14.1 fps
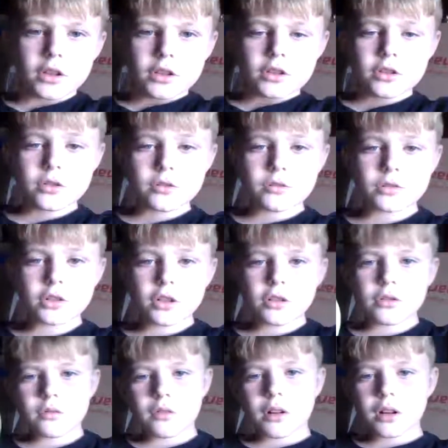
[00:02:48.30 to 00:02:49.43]
You
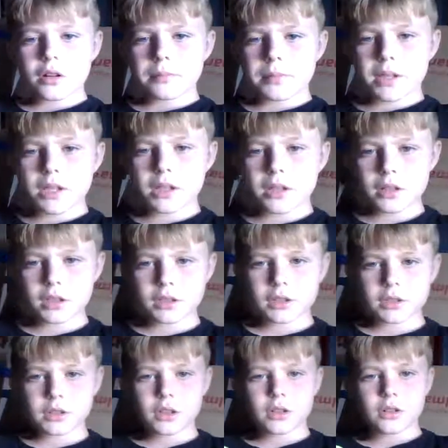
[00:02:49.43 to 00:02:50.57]
don't want to be
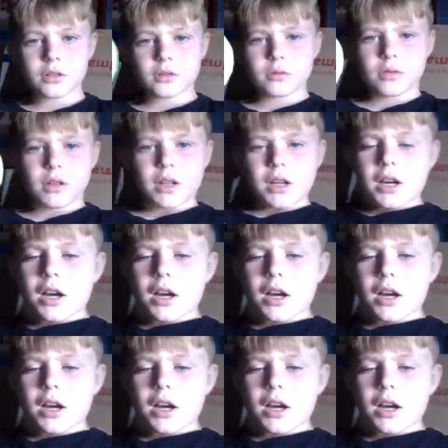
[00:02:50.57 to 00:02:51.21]
alone.